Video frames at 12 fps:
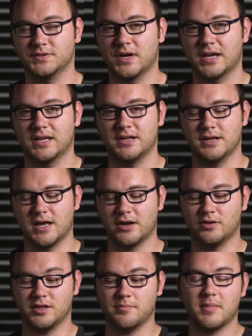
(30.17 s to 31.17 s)
So I can
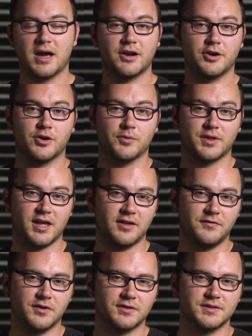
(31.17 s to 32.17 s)
not only monitor with
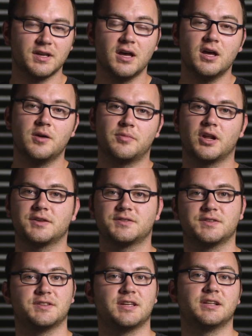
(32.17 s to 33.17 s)
headphones, but
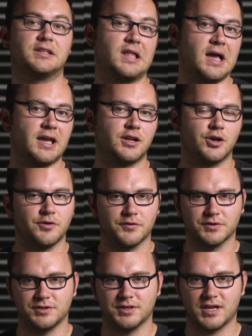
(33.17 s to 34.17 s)
also send a line
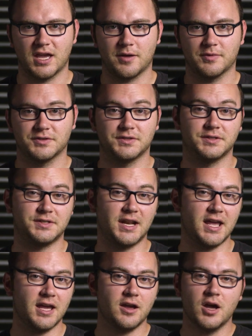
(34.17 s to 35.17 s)
over to the camera. So
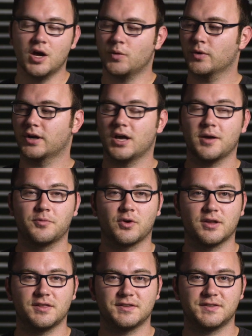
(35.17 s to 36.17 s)
today we're gonna
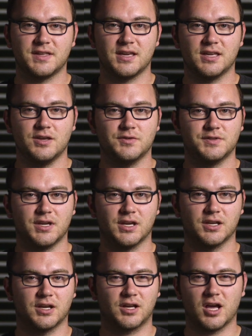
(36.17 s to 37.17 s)
upgrade this thing
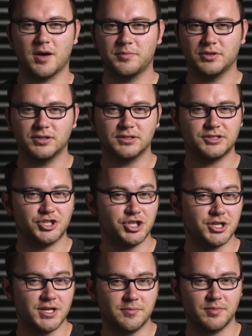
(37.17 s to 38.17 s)
using a couple
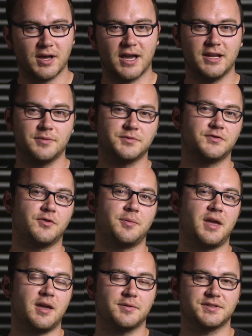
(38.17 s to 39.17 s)
cheap items from
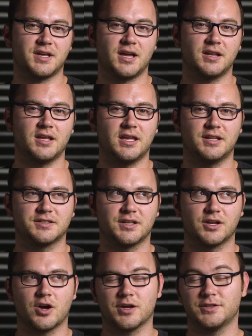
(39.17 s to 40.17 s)
Amazon and it's
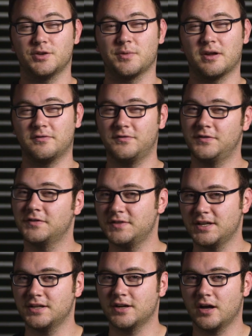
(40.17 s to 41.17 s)
gonna cost you around
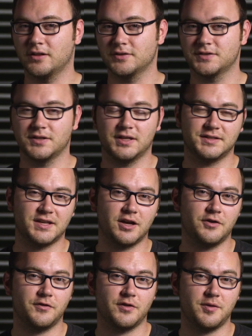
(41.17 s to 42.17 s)
$15. So let's
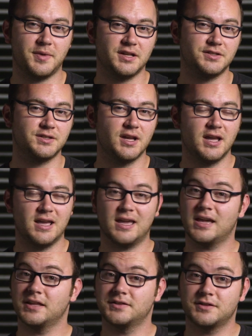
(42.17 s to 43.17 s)
head over to the bench
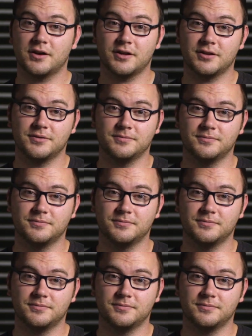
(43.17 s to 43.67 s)
and get started.